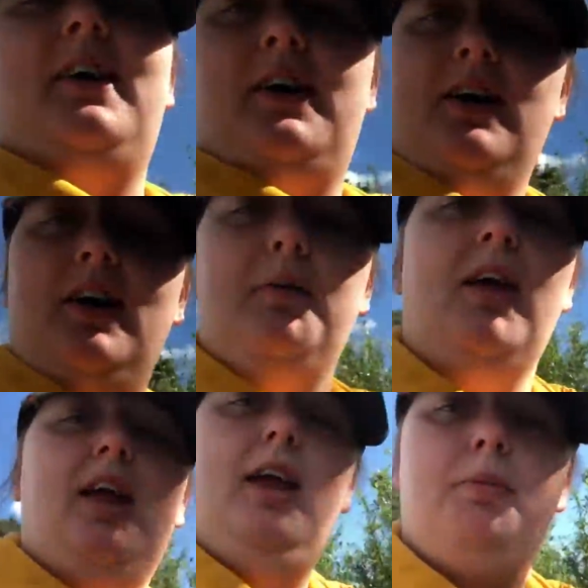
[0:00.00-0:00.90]
I
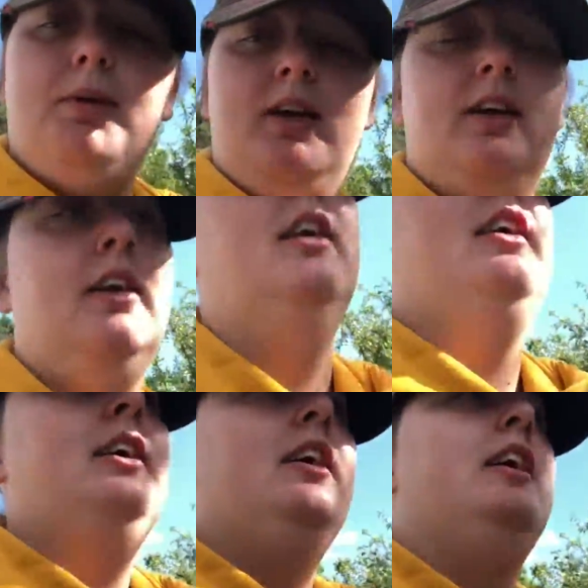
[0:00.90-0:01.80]
am
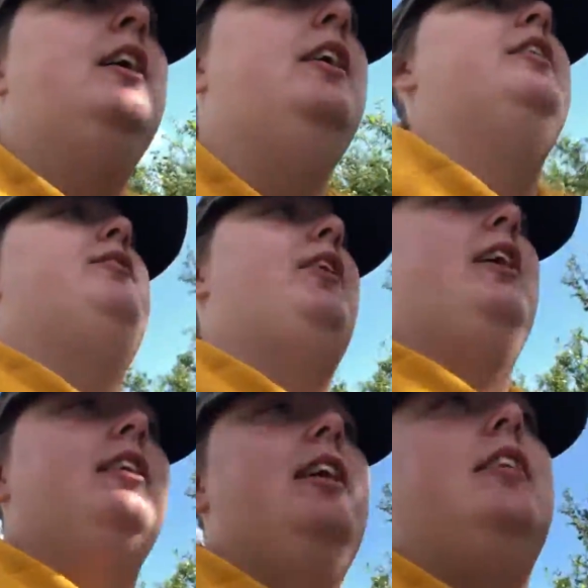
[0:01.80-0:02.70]

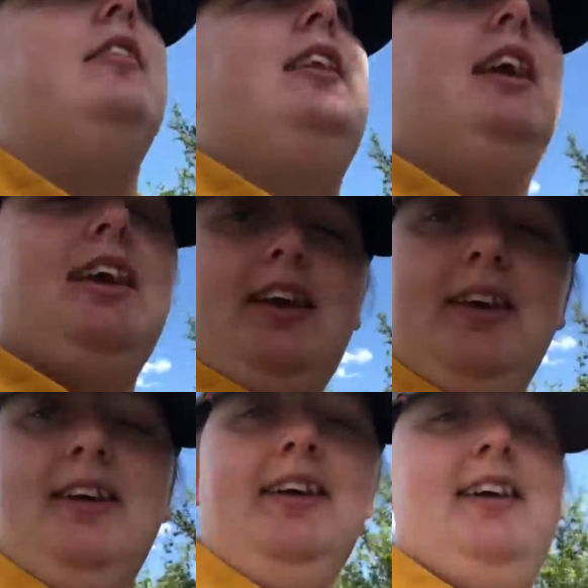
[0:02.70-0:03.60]
fantastic.
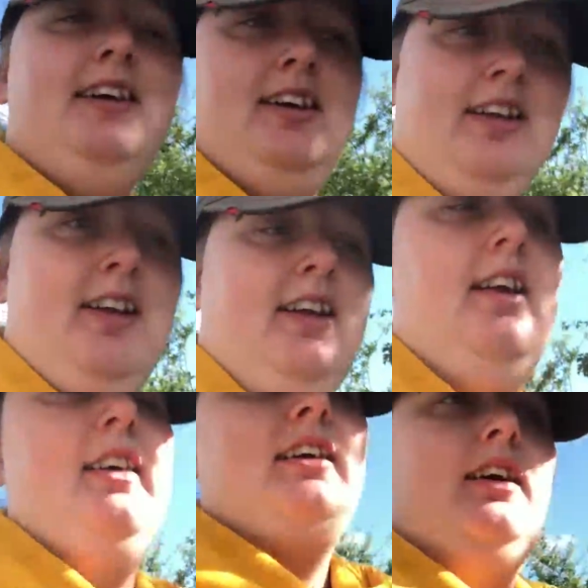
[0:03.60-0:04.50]

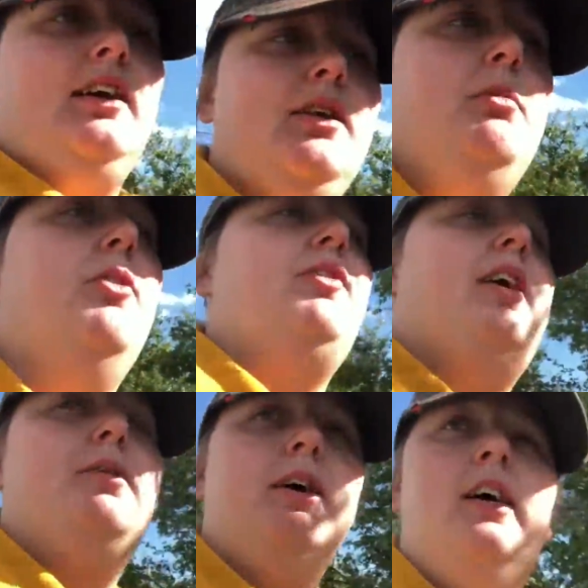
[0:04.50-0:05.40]
And I'm off
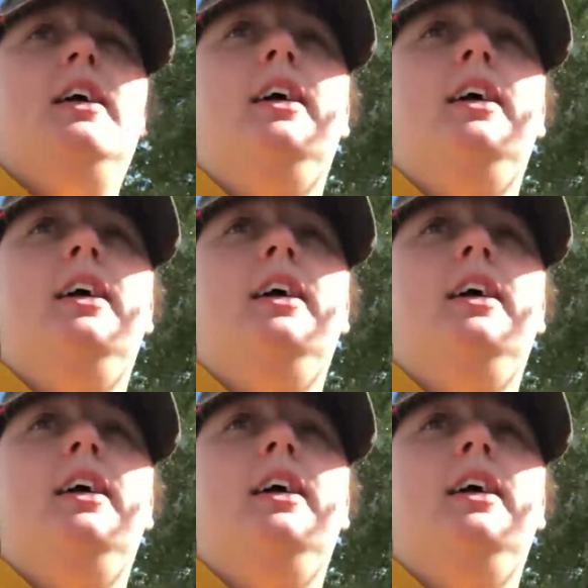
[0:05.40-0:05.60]
out.